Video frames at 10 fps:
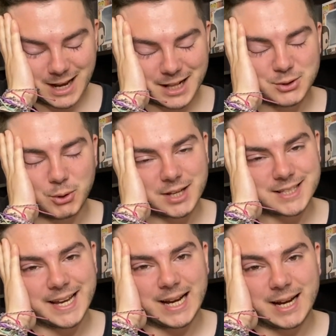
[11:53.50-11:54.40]
I didn't order
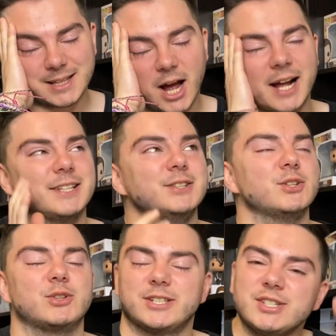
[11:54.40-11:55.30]
takeout.
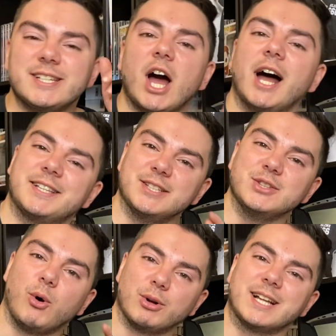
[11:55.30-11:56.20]
Did you say I
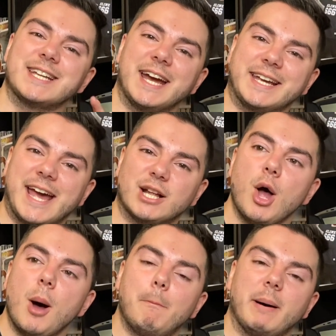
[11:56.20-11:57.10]
didn't order takeout,
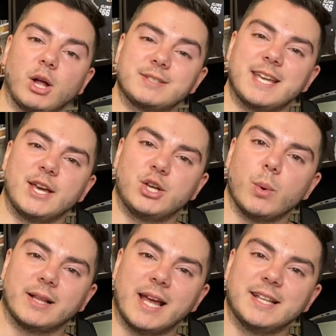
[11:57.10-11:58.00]
but I'll take
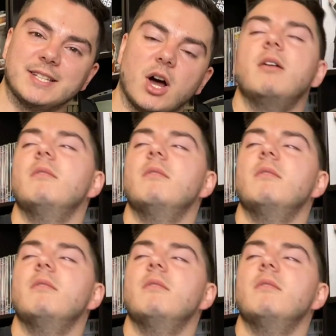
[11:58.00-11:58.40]
you out any...